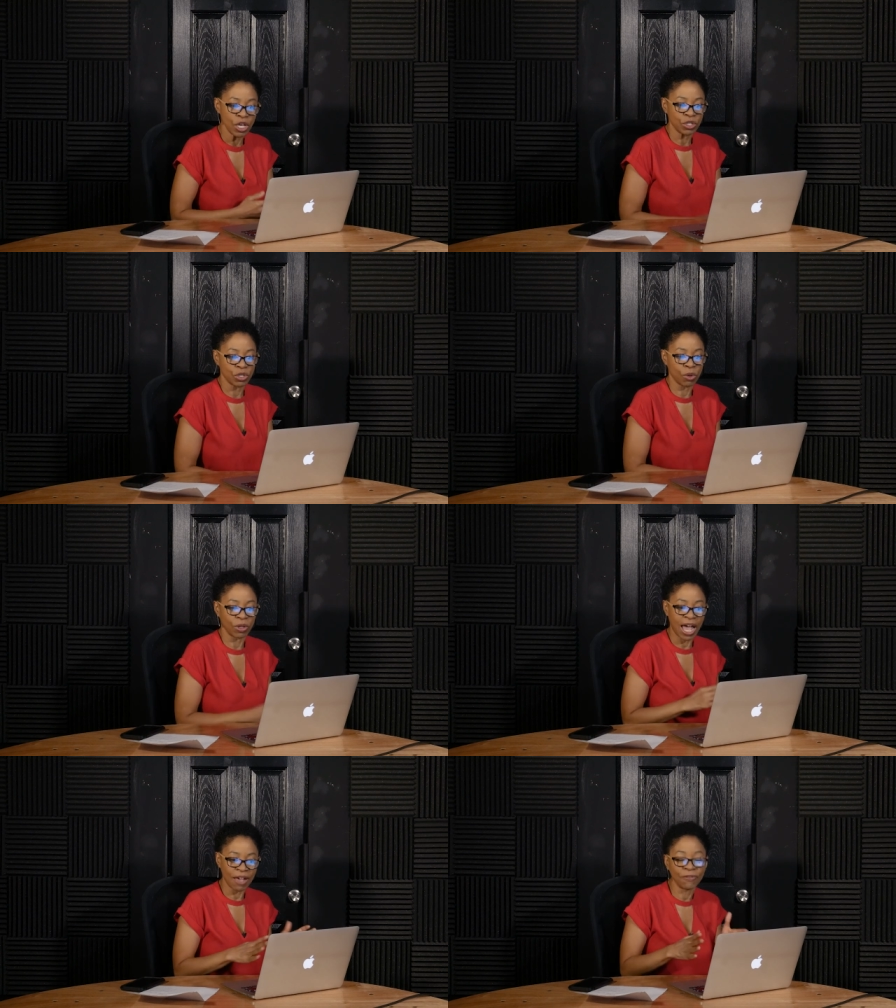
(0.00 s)
So
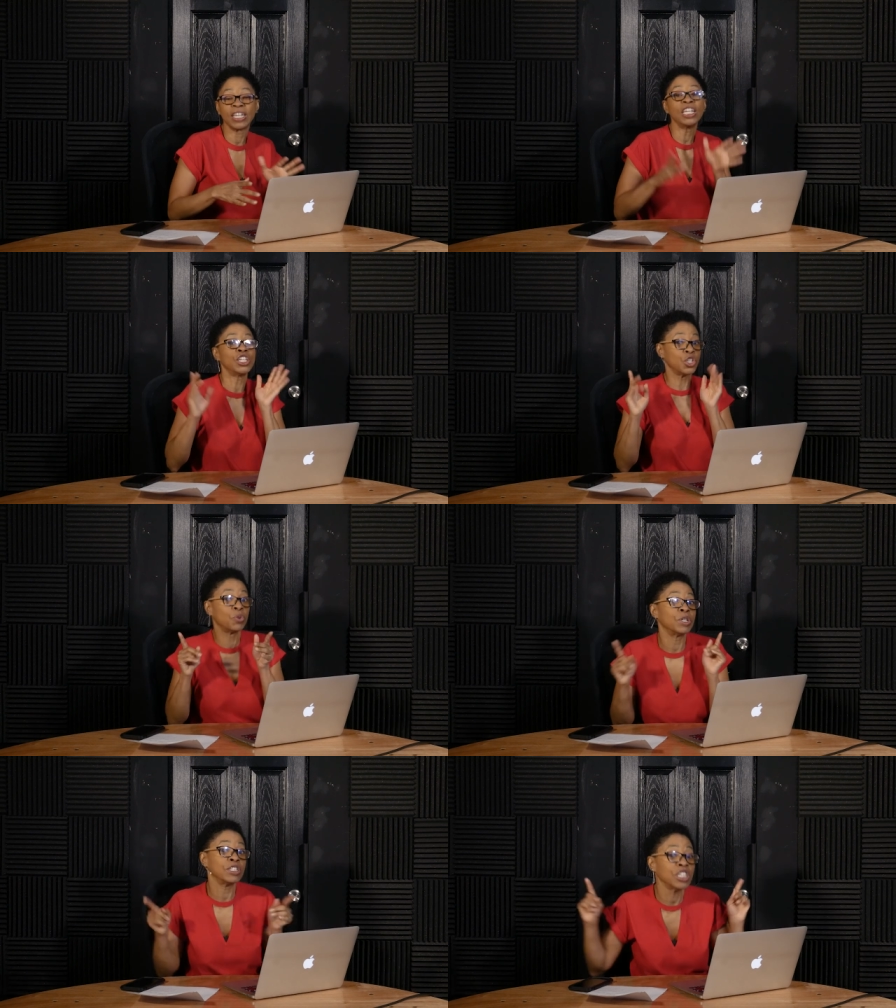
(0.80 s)
laughing, you
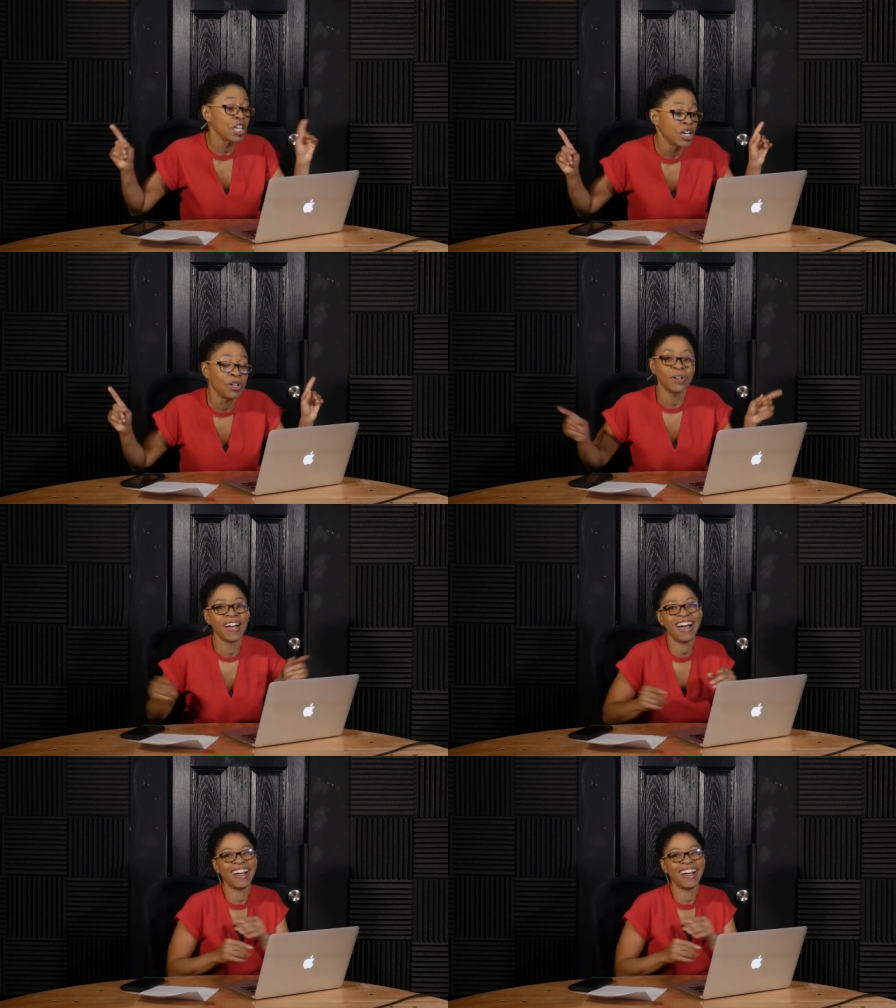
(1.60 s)
will do.